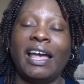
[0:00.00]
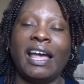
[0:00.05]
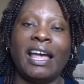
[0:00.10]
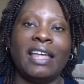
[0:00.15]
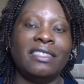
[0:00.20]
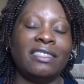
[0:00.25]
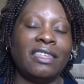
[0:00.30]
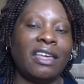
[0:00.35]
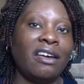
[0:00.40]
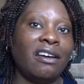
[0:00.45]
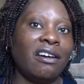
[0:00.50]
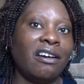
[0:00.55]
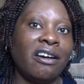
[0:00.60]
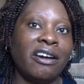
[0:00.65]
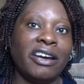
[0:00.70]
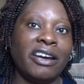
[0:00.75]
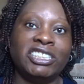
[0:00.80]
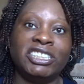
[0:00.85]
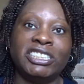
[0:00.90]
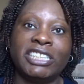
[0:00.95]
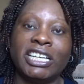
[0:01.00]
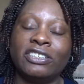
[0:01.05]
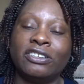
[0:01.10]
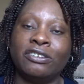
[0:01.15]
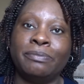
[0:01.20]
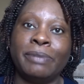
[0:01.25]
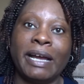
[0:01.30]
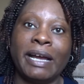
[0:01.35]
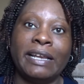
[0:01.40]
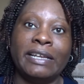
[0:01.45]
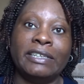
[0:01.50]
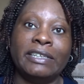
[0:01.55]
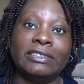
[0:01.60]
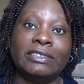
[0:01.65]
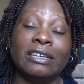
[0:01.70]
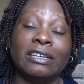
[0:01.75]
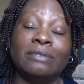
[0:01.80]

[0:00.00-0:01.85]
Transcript: and their eyeshadow palettes.